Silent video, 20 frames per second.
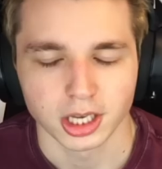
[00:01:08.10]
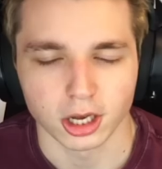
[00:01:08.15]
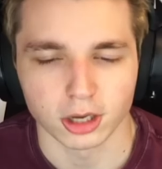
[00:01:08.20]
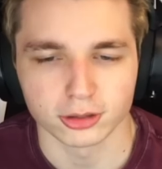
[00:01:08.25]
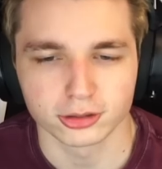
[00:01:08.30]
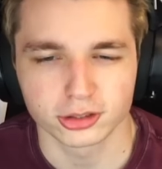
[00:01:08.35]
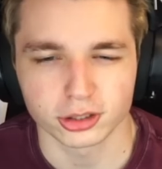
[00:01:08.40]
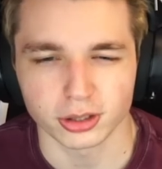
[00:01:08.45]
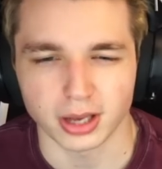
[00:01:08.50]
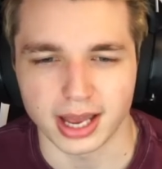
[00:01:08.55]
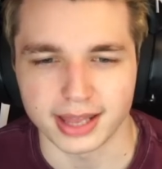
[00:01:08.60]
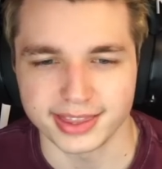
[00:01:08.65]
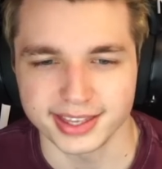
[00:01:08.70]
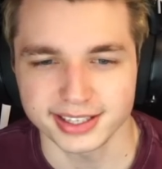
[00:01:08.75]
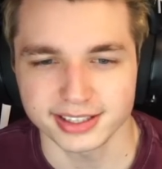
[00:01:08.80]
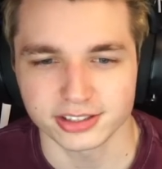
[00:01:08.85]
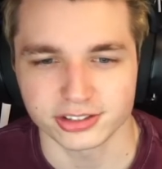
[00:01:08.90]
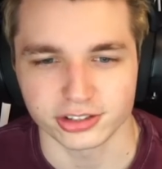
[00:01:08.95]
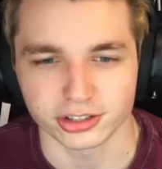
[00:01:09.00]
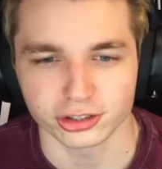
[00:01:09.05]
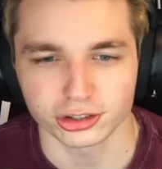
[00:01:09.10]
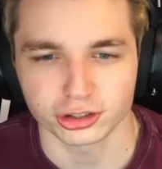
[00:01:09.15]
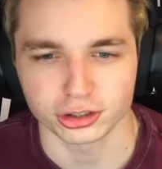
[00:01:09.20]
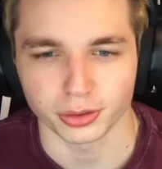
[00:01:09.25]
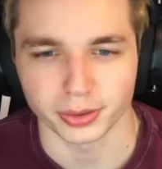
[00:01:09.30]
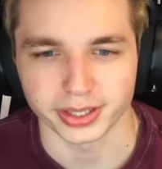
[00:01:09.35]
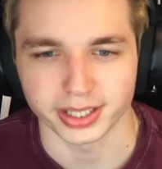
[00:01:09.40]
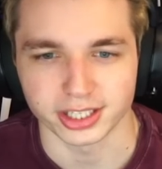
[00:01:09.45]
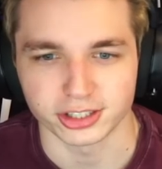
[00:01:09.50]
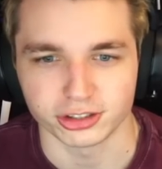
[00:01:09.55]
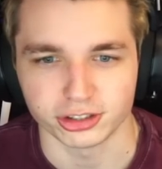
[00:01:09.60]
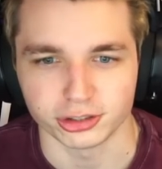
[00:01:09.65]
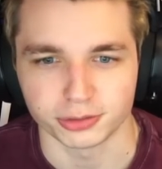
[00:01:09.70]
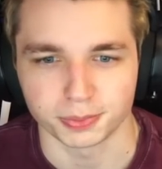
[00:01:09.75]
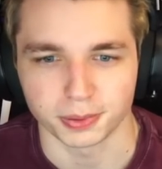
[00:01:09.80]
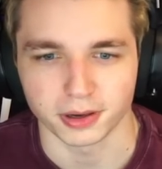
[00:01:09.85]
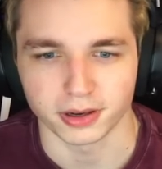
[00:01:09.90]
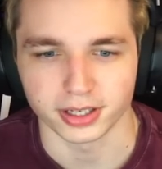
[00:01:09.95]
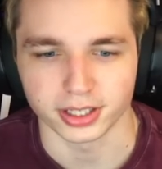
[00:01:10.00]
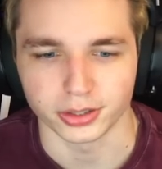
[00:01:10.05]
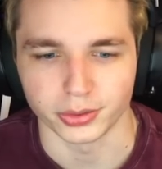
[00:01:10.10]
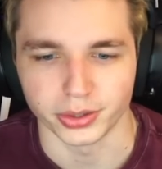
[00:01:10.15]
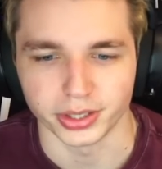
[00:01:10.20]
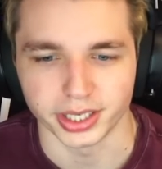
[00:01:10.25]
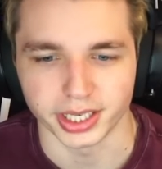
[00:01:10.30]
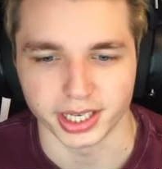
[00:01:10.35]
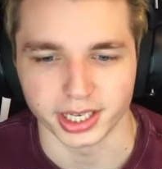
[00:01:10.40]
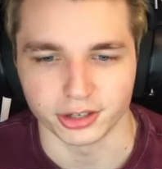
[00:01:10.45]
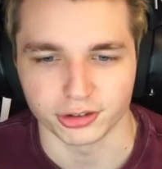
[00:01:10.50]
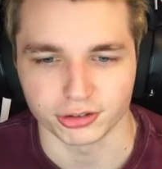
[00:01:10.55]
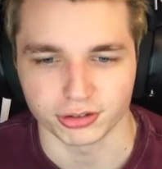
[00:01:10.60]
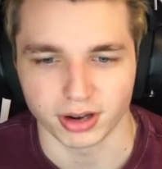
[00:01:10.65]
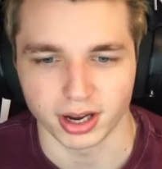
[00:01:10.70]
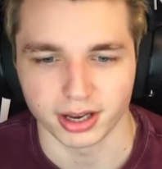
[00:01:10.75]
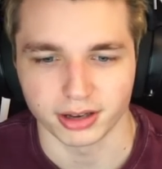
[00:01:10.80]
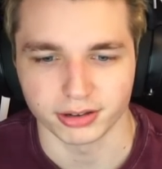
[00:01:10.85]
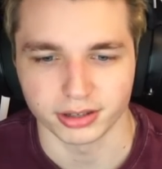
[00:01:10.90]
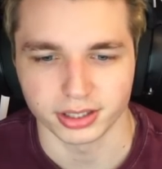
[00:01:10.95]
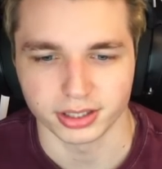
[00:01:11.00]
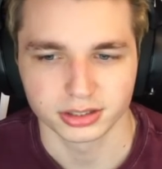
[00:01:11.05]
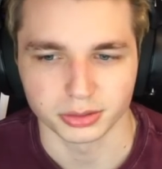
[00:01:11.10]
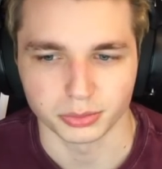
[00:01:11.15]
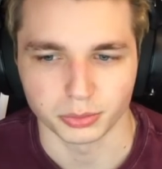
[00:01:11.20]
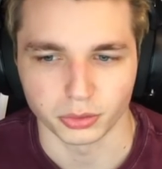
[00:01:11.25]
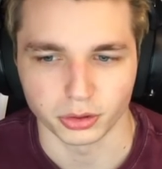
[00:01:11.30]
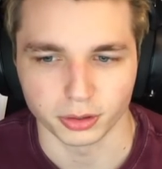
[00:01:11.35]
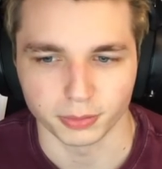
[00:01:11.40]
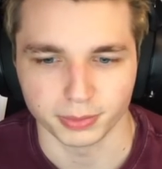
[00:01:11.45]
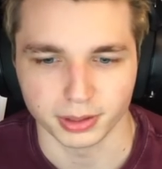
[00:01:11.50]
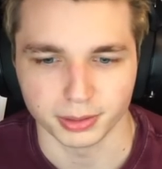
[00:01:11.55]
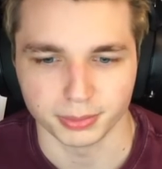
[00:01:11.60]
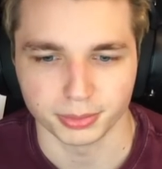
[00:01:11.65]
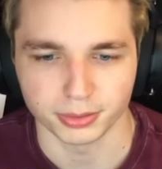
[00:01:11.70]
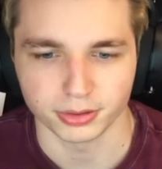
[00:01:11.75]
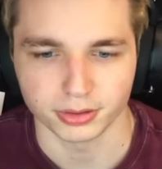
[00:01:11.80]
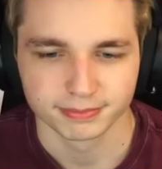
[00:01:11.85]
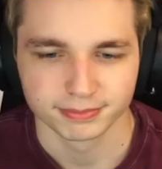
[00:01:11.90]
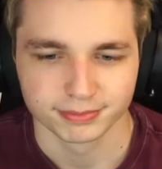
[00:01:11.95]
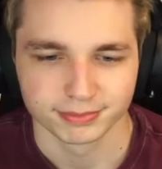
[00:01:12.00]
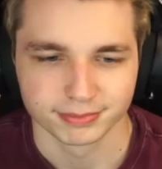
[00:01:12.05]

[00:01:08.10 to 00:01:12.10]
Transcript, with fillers: Also, oh, I think this is showing that she's probably going to Angel Island to warn people.